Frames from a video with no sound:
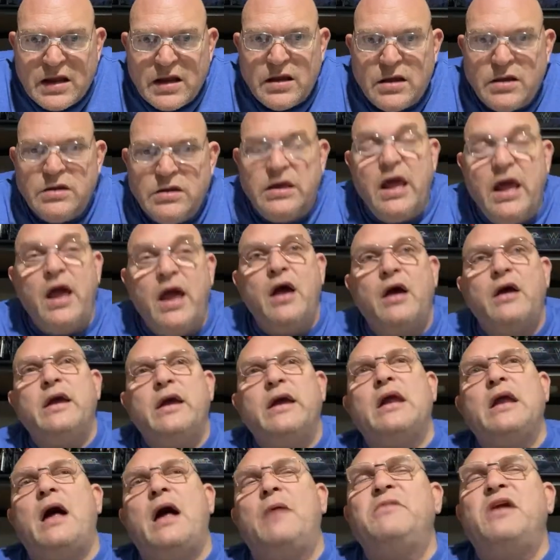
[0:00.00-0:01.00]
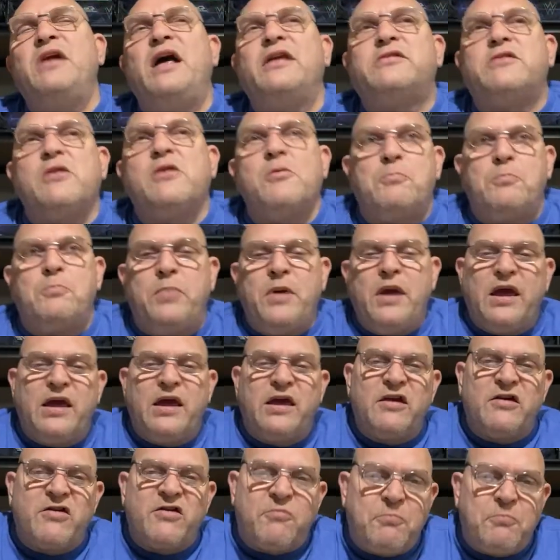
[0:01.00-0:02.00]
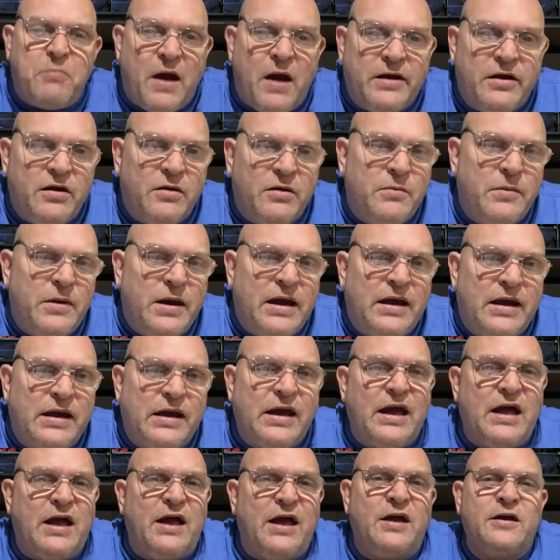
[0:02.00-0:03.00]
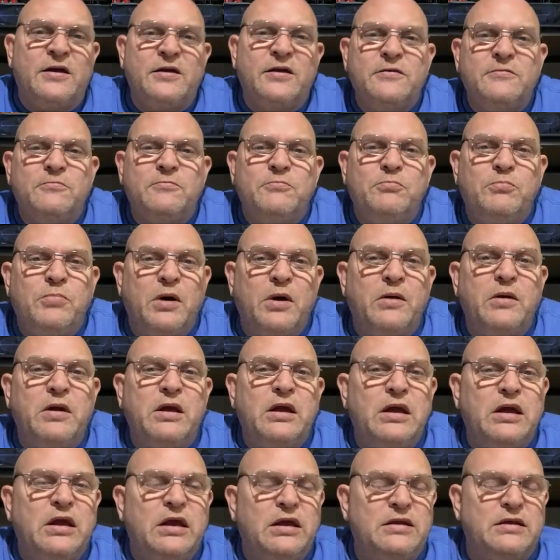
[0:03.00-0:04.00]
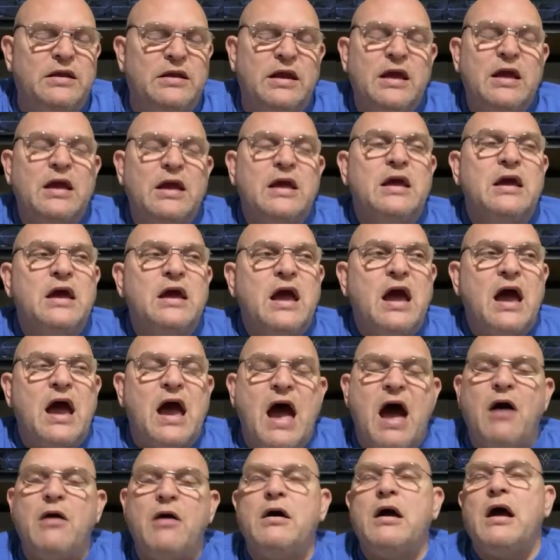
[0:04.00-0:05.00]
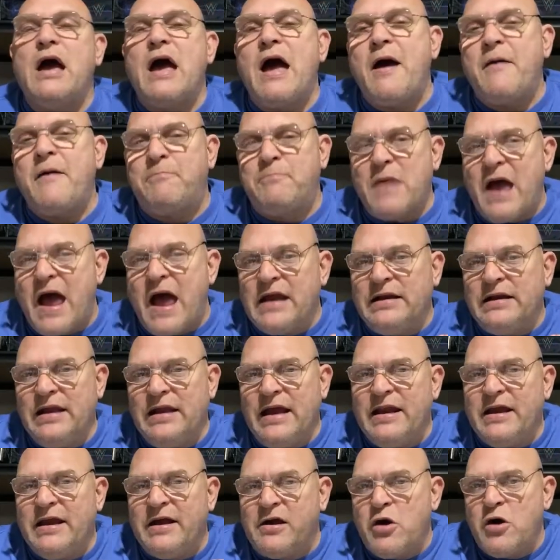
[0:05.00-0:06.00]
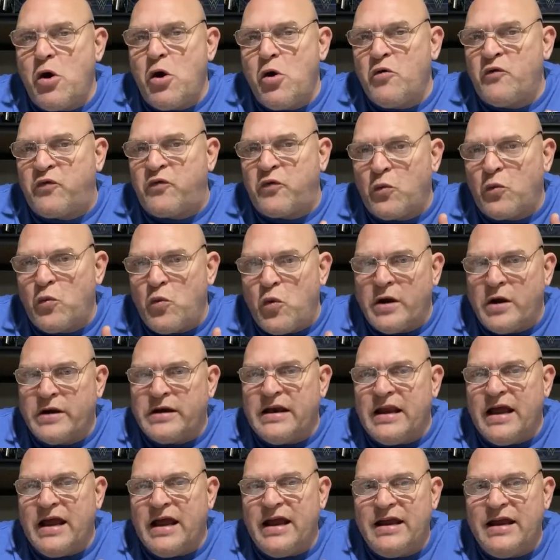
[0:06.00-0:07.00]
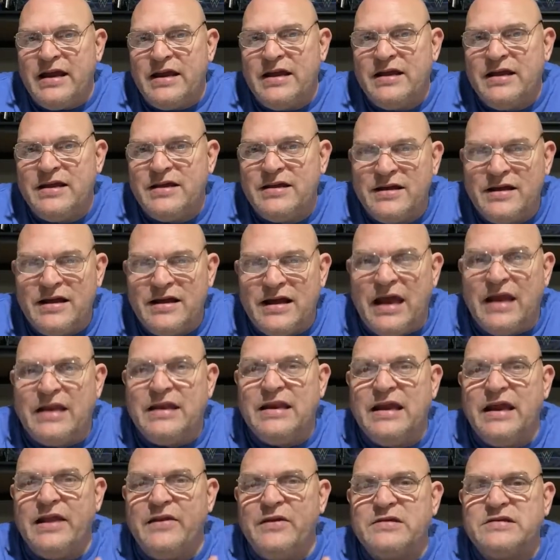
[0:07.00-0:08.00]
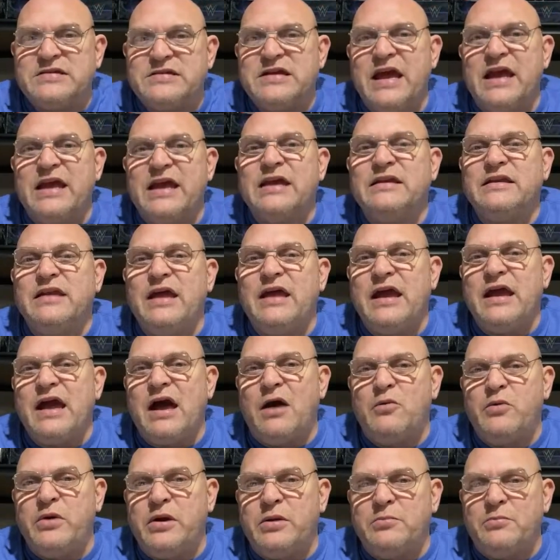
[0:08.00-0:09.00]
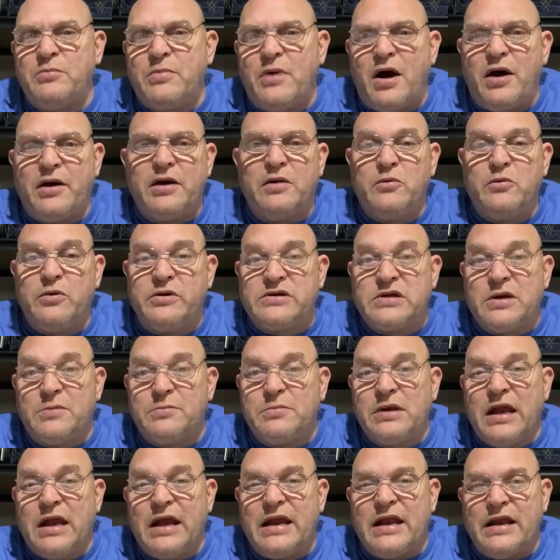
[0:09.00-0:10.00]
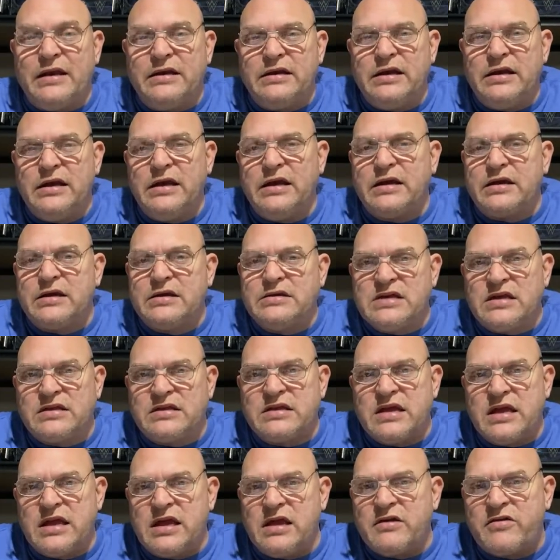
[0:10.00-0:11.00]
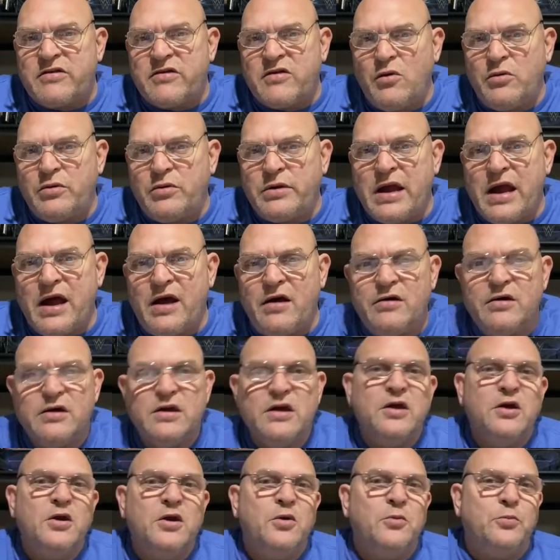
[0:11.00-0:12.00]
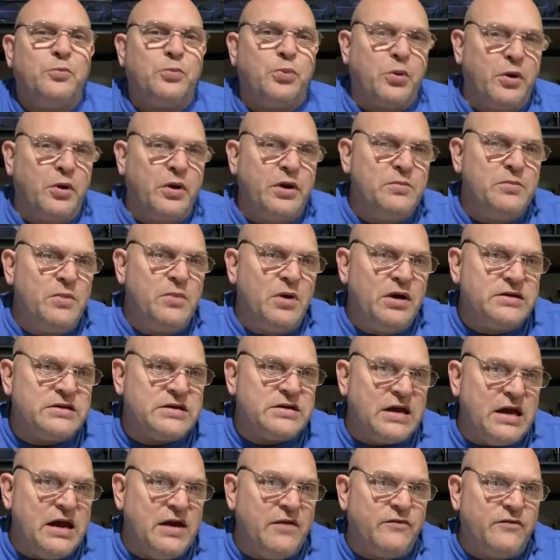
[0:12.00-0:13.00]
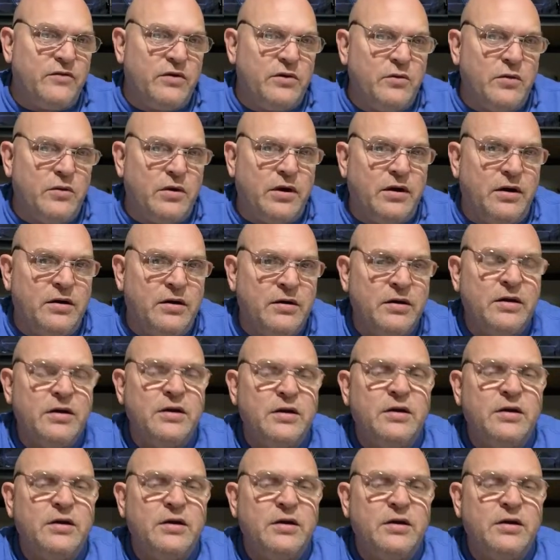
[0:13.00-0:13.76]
Yeah, and I'm not the biggest Spider-Man guy, but I let it go for one day, and then the second day I went and bought it, which I'm glad I did because I think it sold out pretty much everywhere.